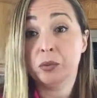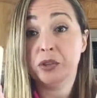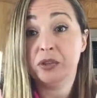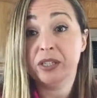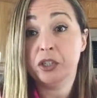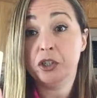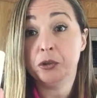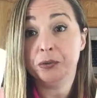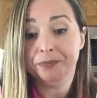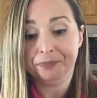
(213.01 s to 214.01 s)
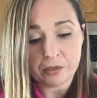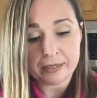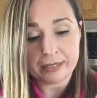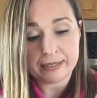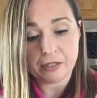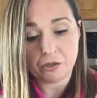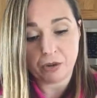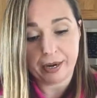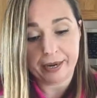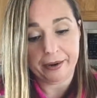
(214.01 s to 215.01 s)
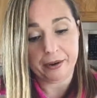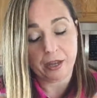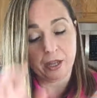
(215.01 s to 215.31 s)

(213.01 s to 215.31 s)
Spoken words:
we're using 2, so he's nice and dry here.